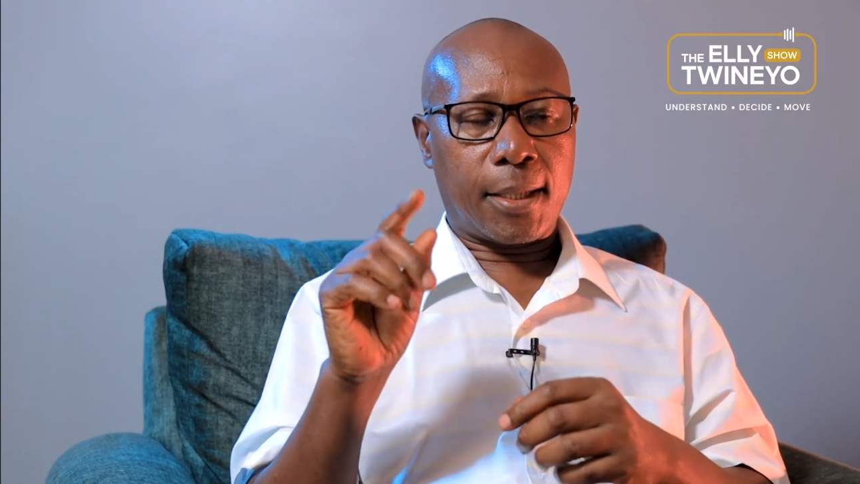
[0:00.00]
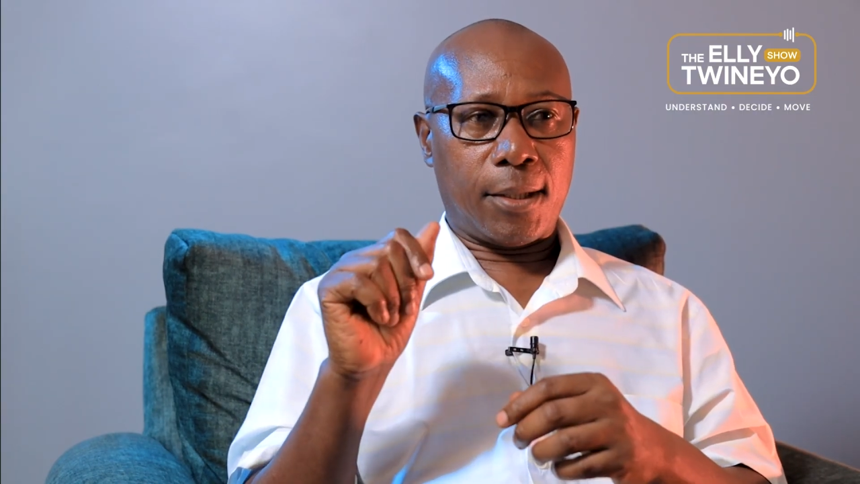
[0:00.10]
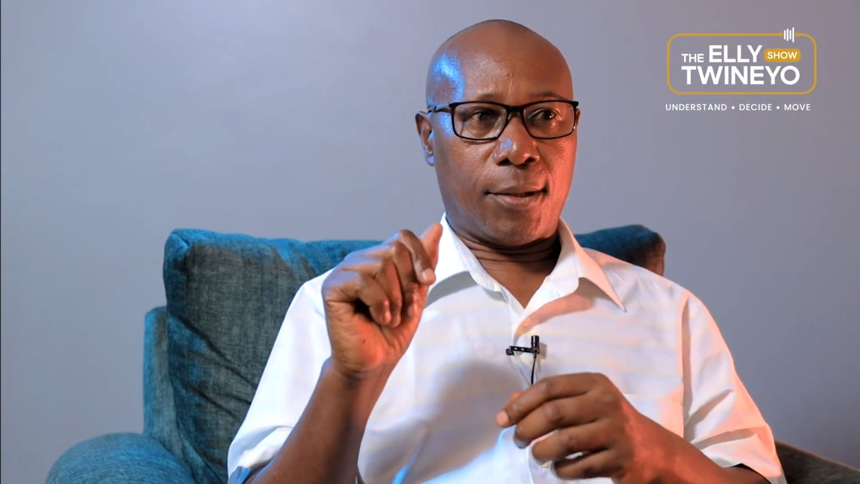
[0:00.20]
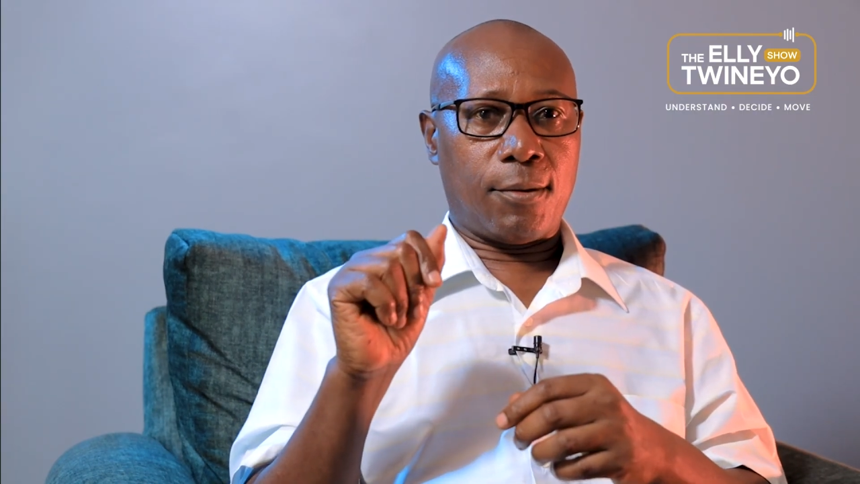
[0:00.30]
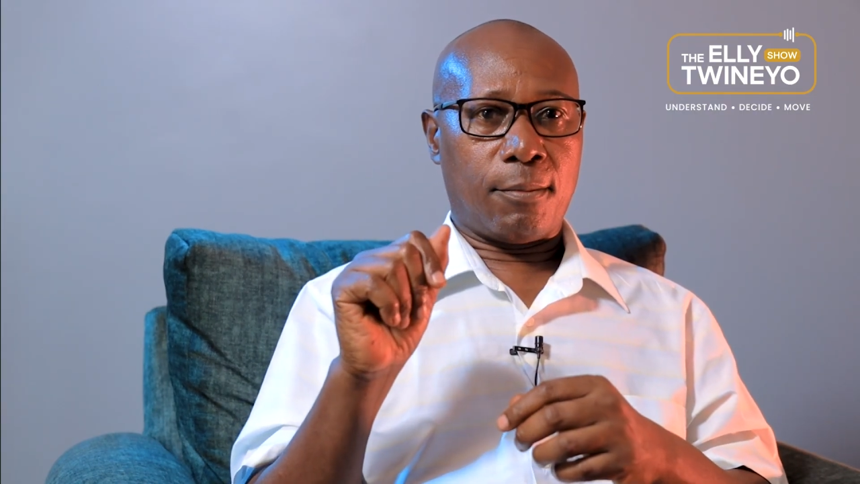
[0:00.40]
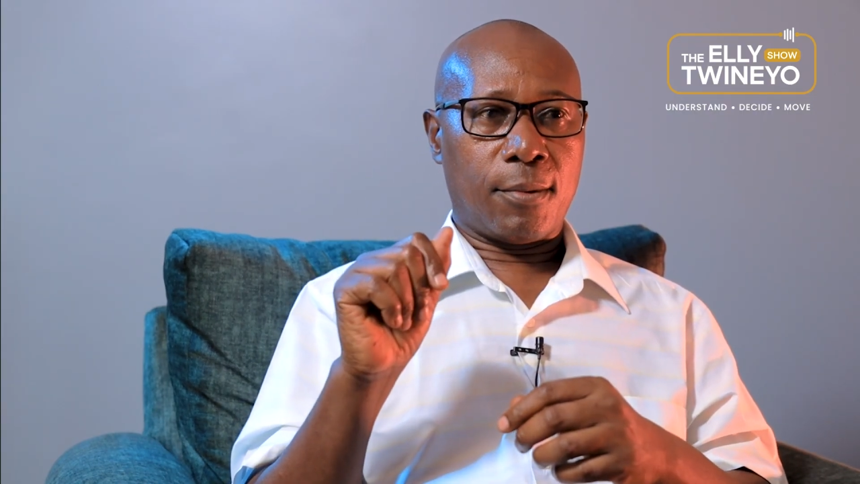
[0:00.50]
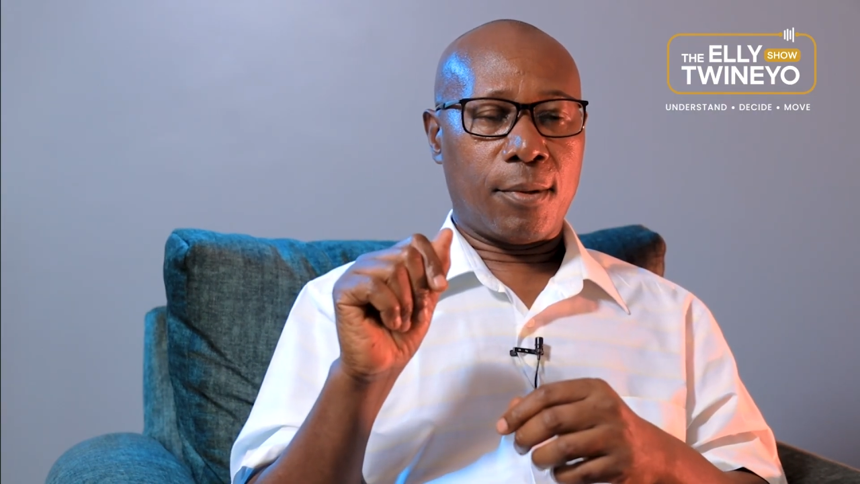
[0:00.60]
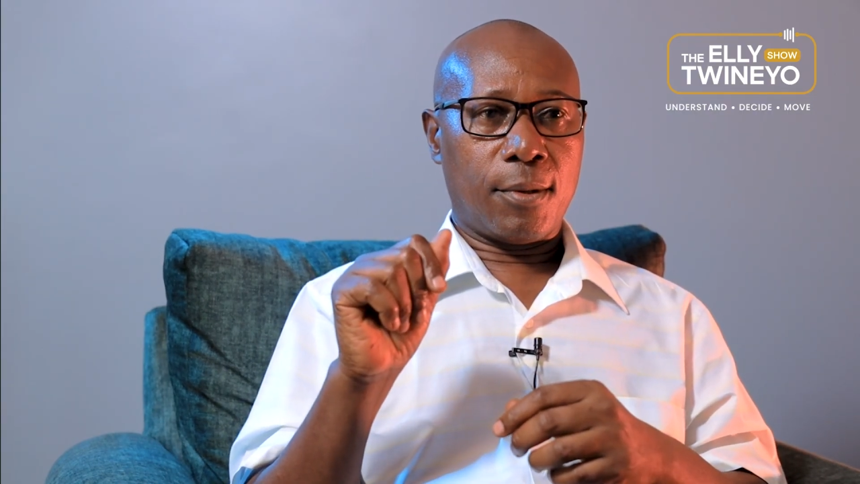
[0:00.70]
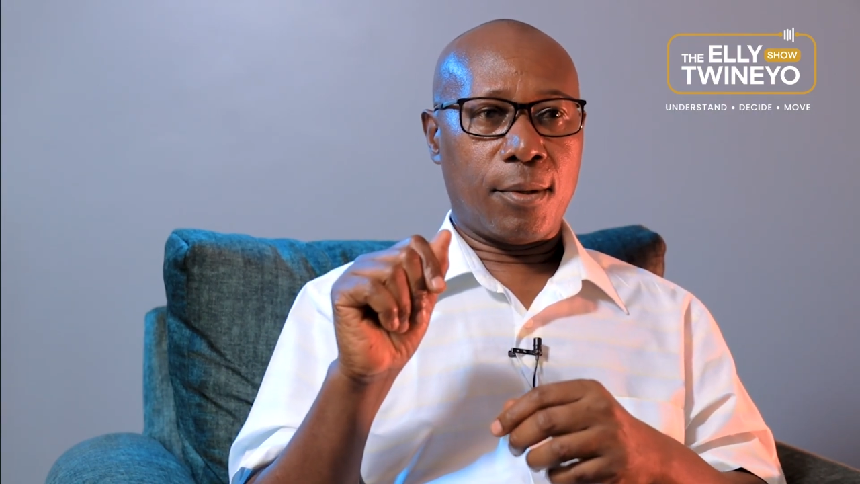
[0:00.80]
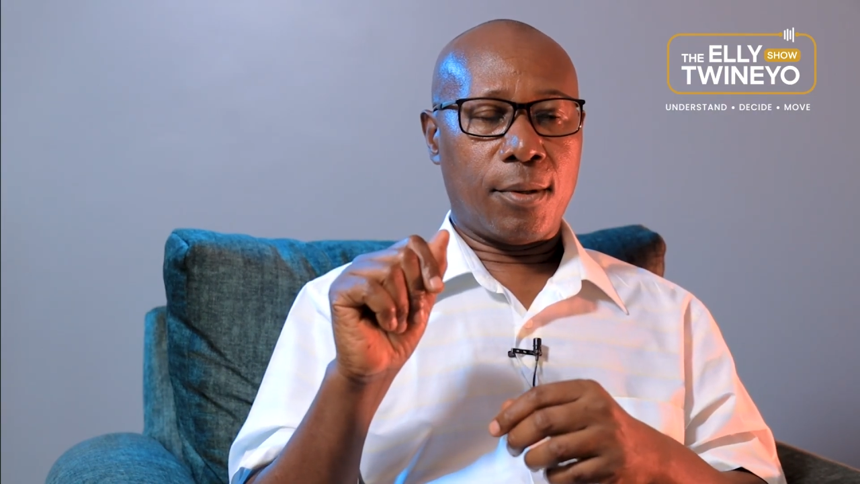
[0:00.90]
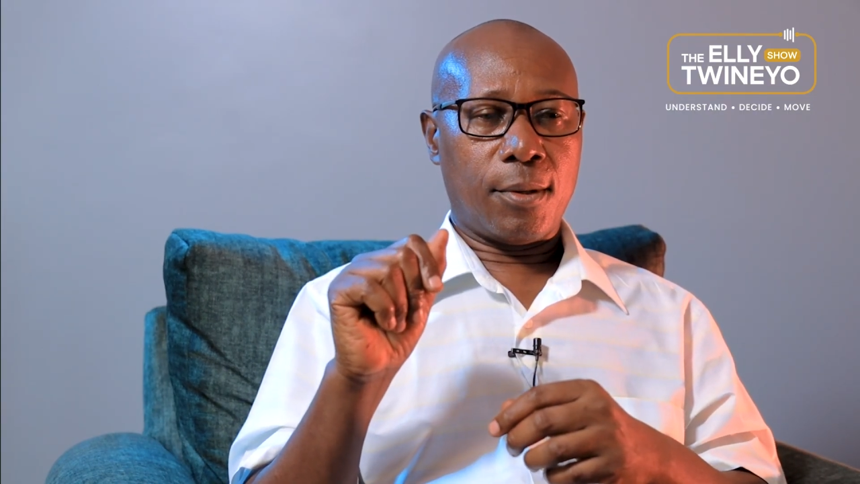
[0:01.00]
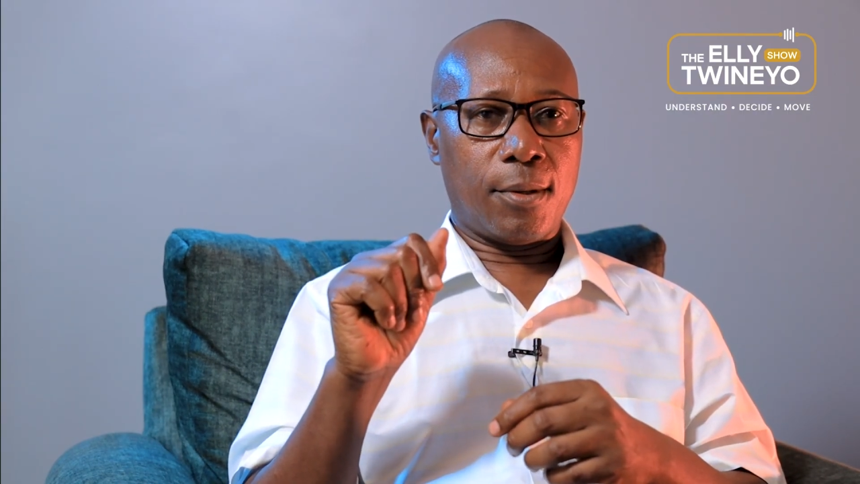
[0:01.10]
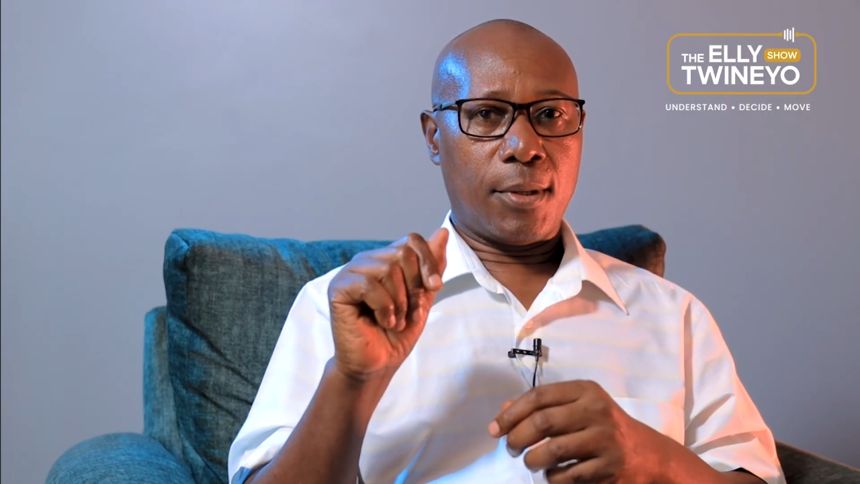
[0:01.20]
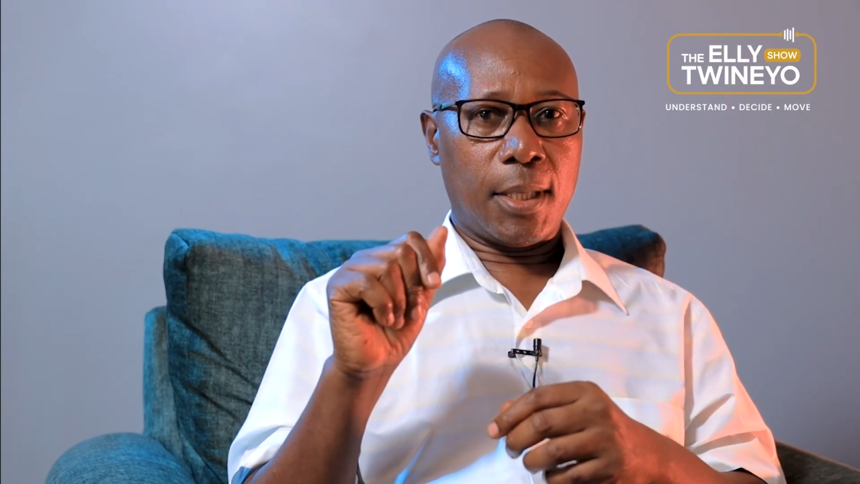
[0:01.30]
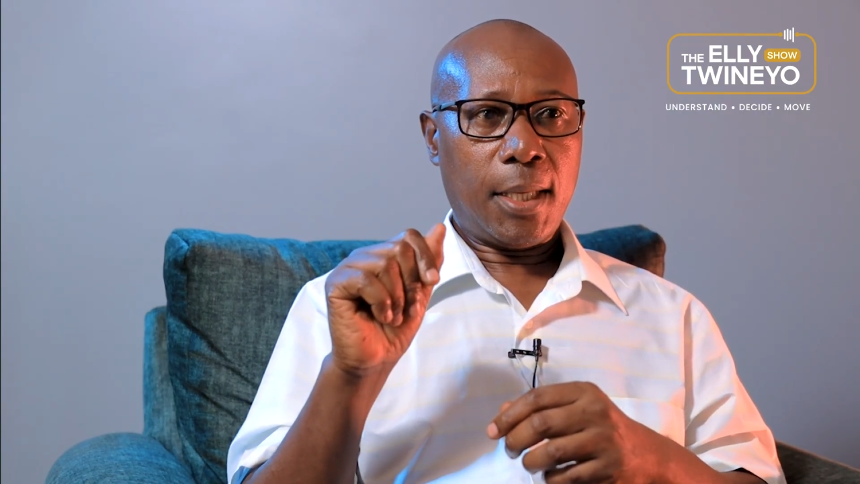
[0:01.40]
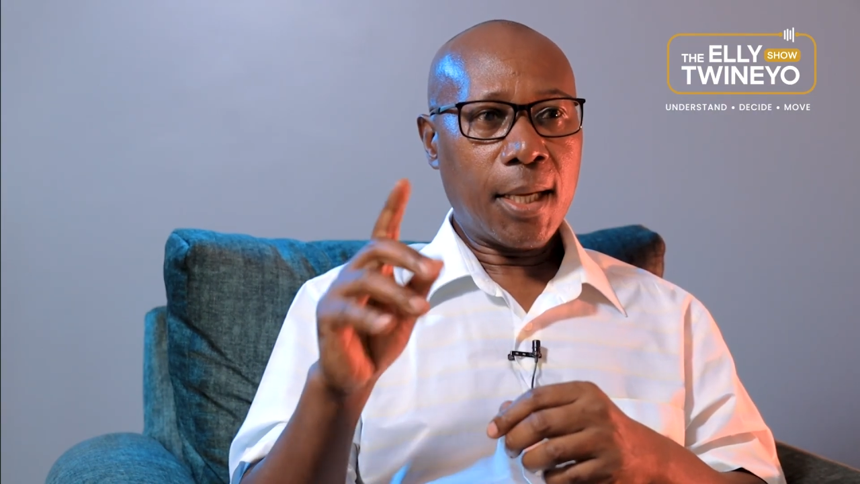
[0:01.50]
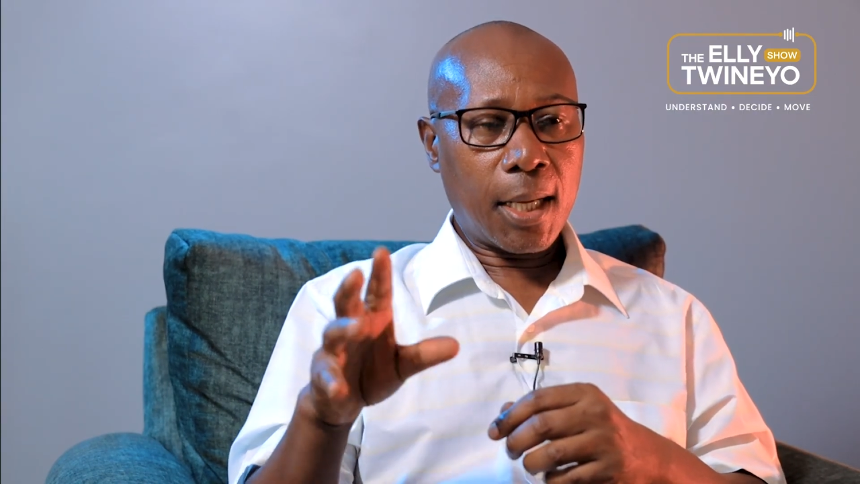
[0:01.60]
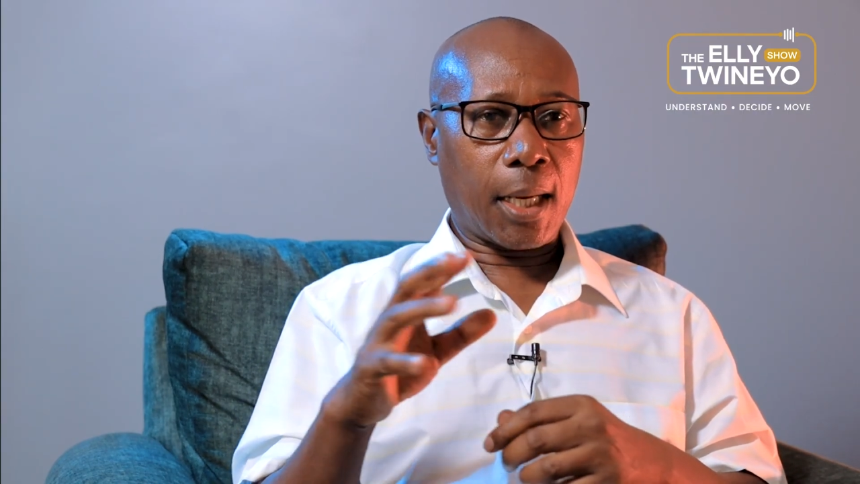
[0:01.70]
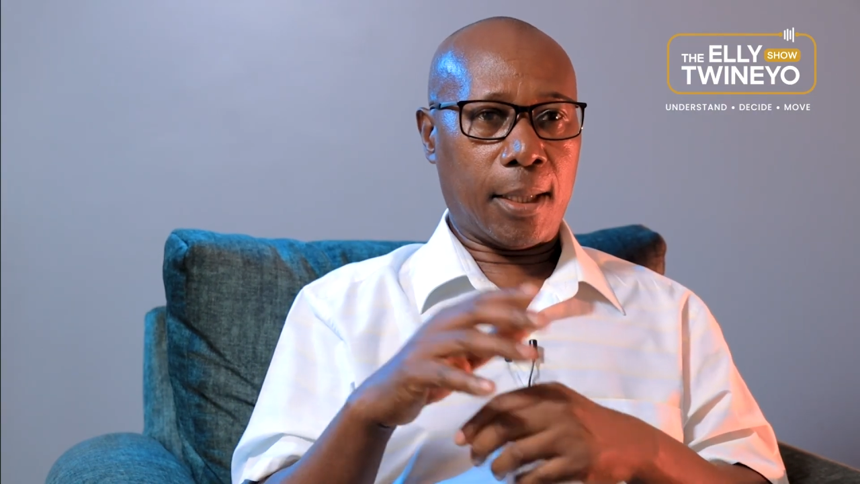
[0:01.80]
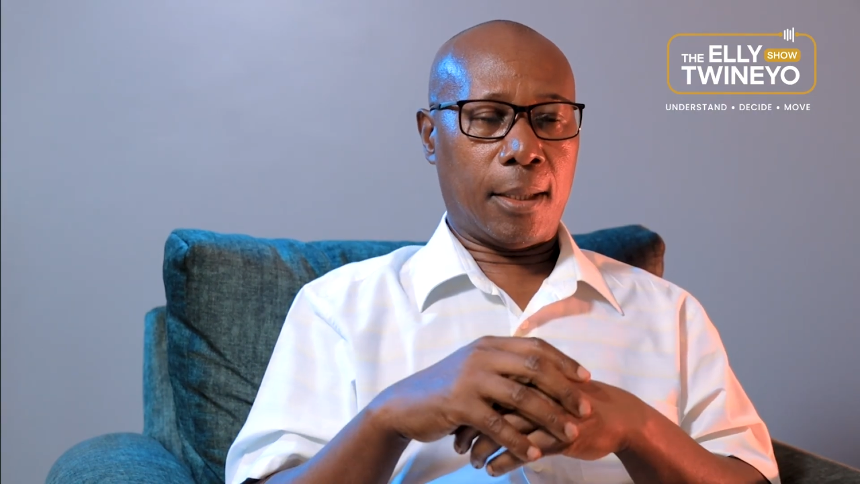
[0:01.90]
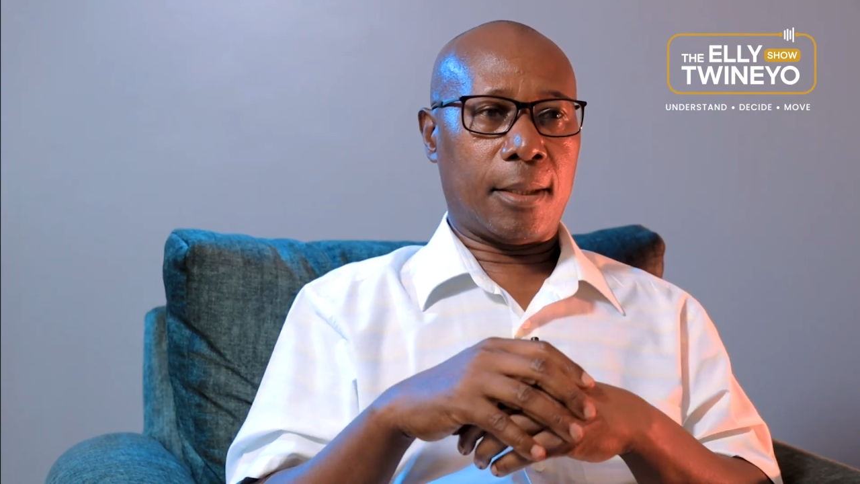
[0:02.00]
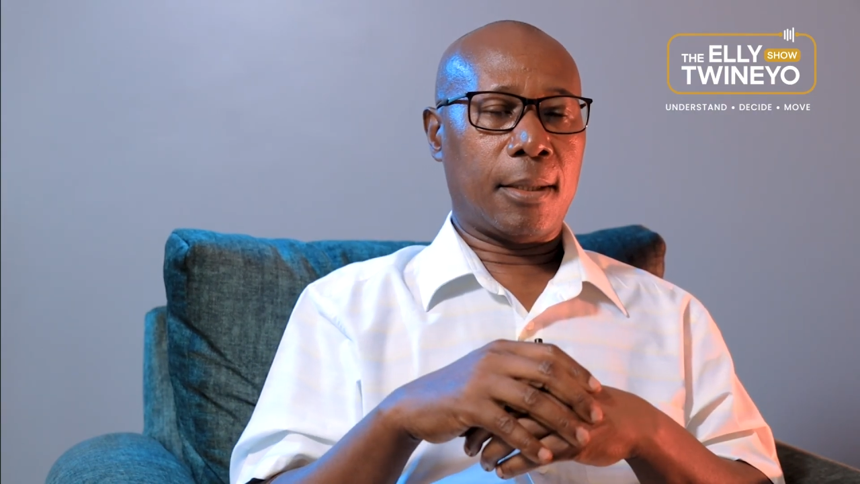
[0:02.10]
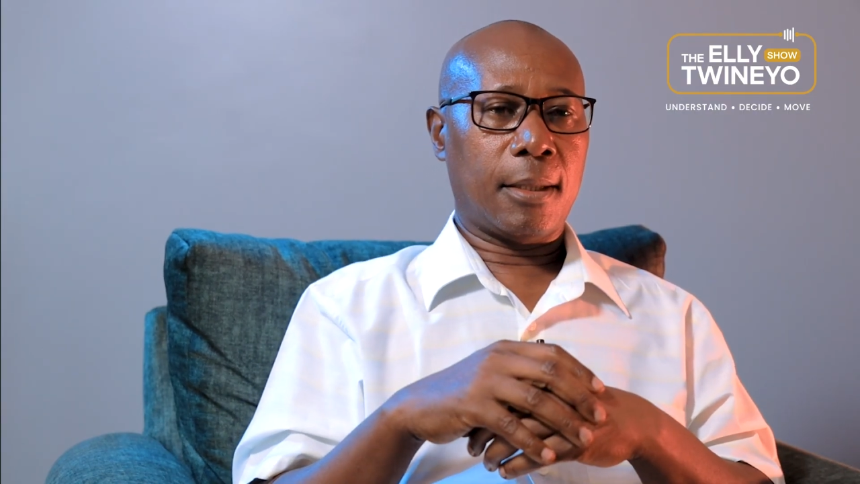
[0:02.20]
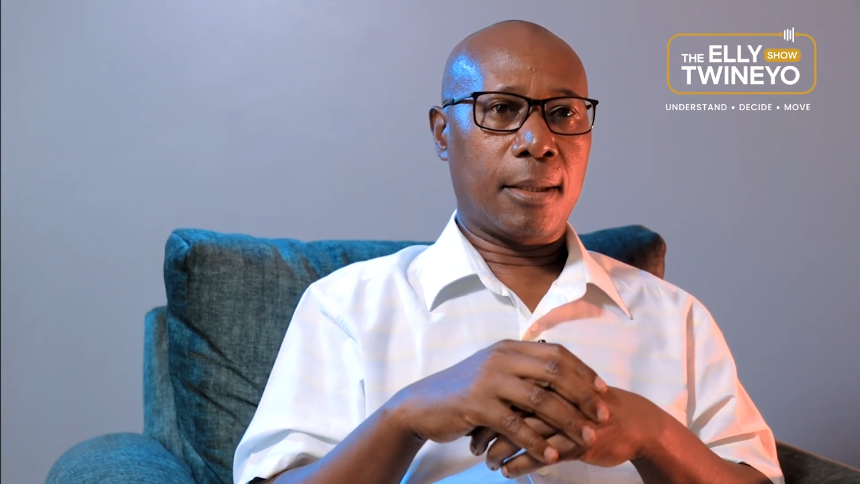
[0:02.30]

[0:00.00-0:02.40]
Kingdom, England,